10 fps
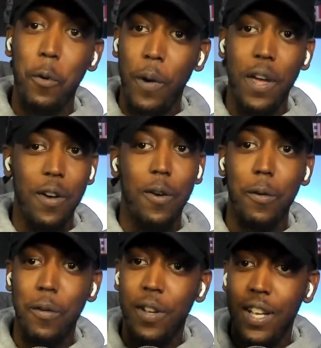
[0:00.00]

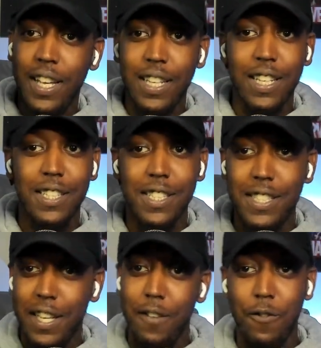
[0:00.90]
farewell, this
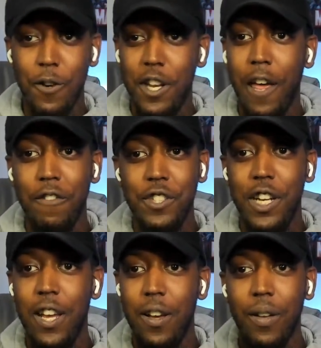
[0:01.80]
is it for
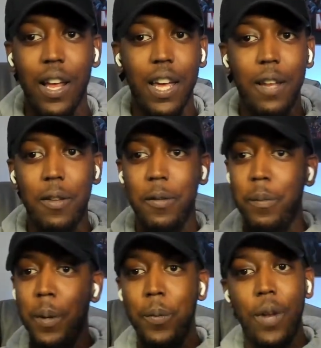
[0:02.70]
Def Jam. Like
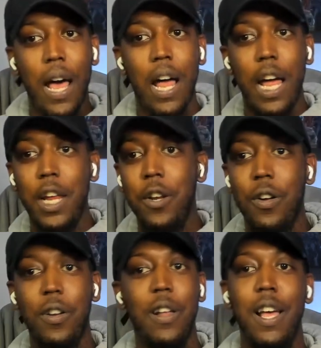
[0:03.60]
people that
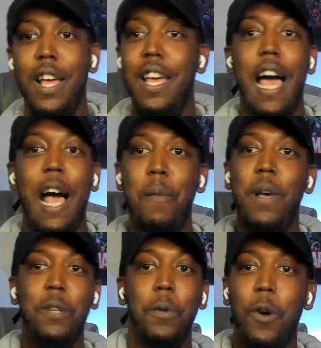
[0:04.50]

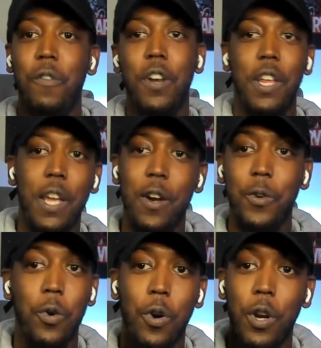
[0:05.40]
I messed with over the
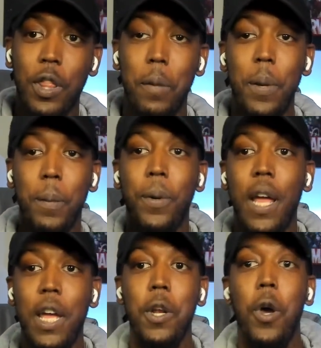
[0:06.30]
years or the
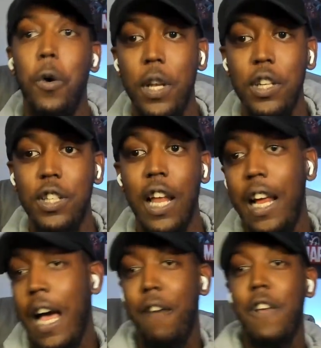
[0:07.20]
people that he know. This
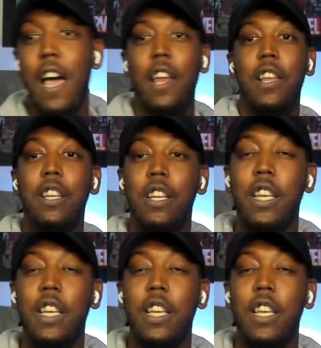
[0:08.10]
like I've kind